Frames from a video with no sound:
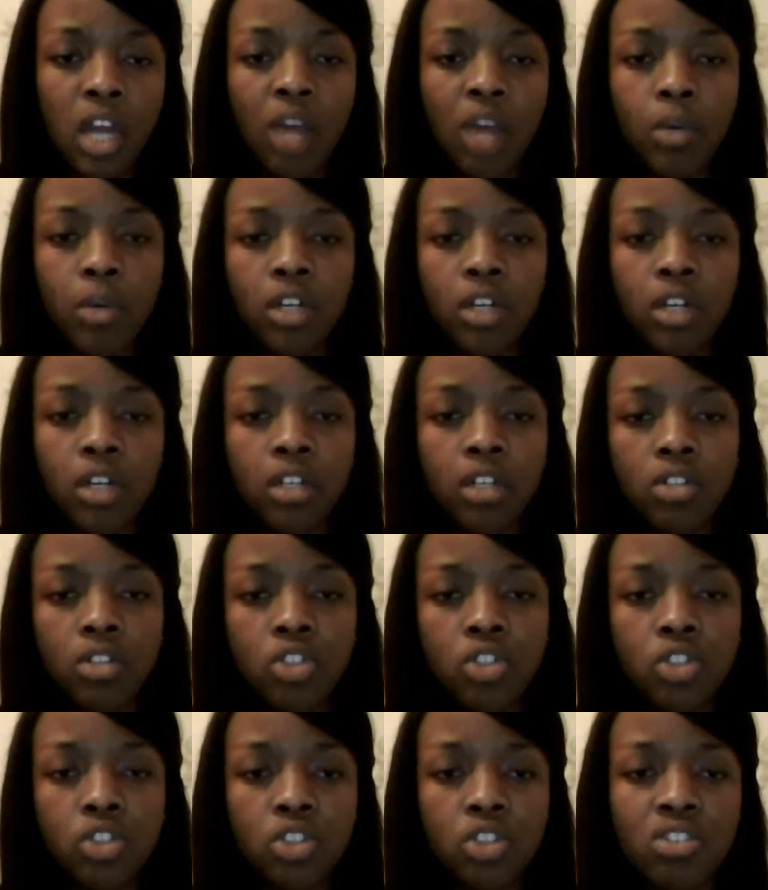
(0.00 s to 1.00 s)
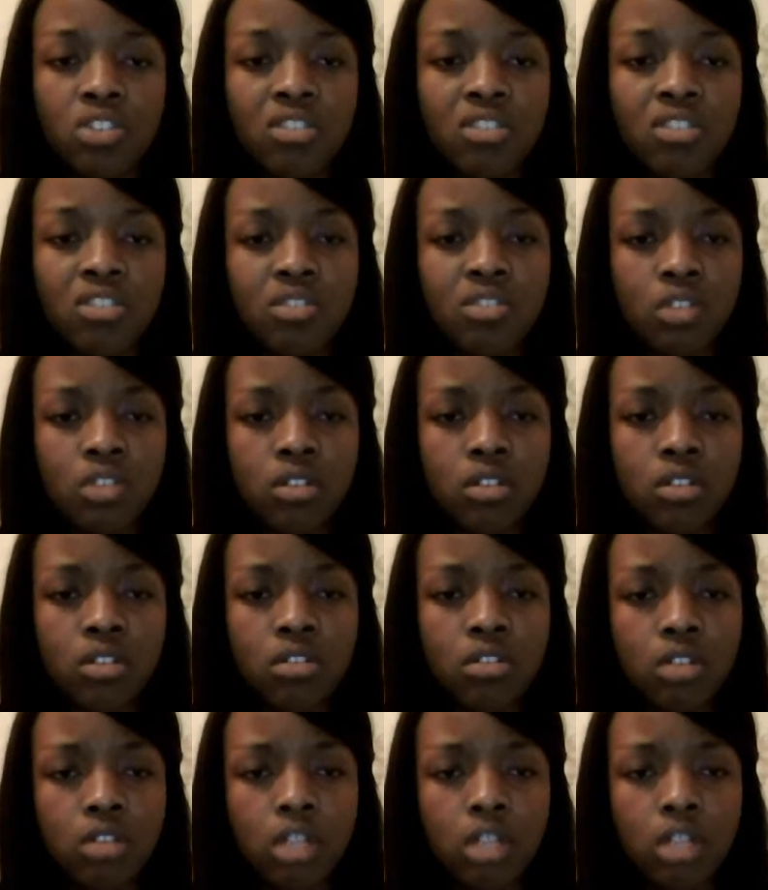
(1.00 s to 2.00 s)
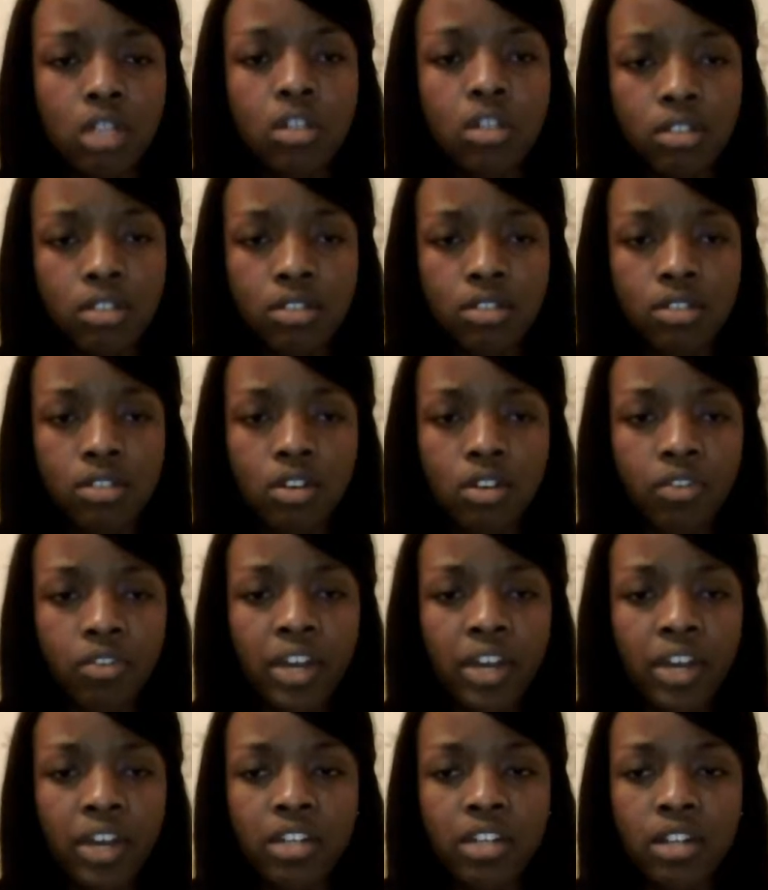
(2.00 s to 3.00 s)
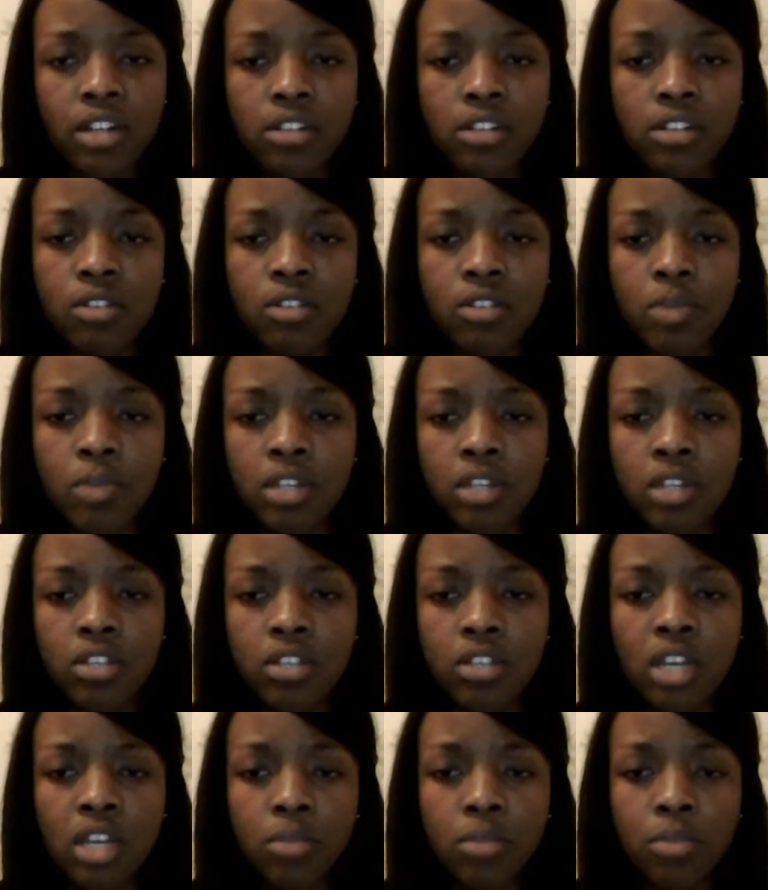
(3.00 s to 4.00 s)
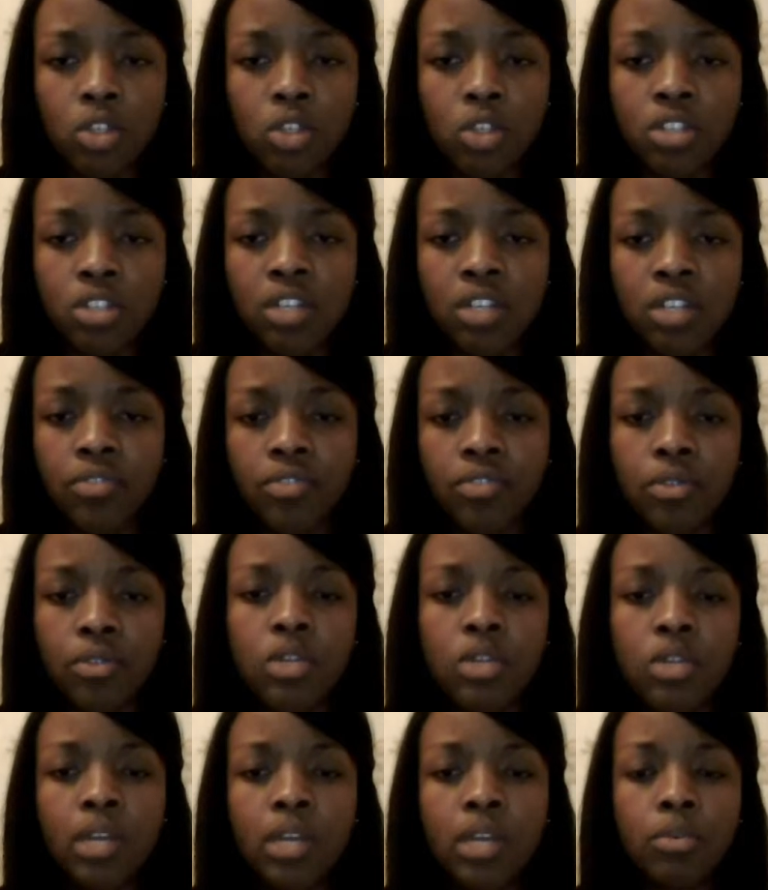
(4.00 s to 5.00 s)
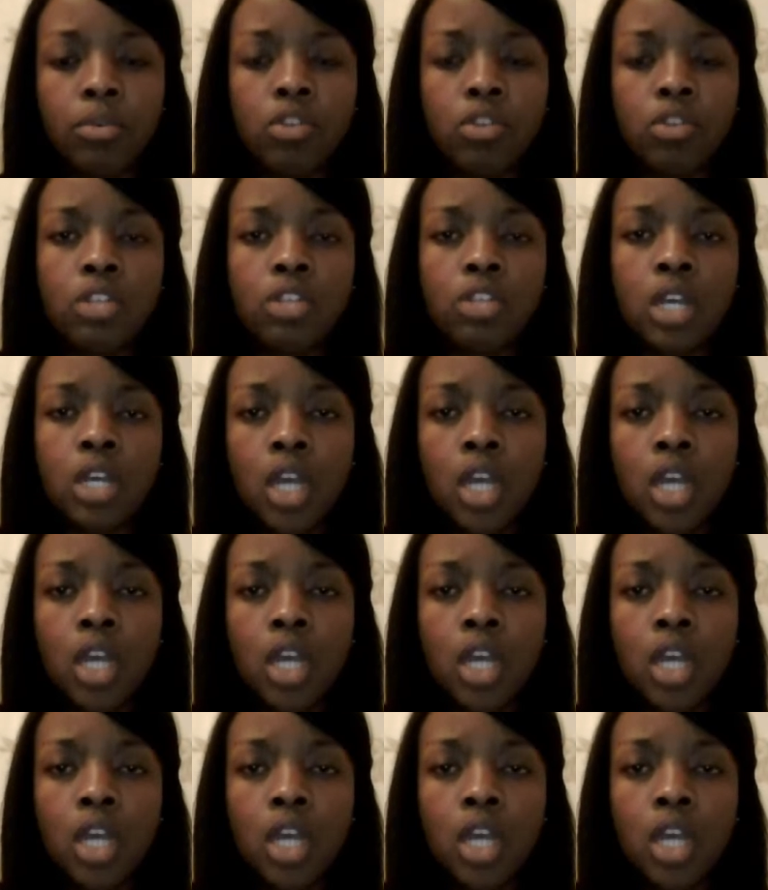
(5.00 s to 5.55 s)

Our shots consisted of handheld as well as shots taken from the tripod.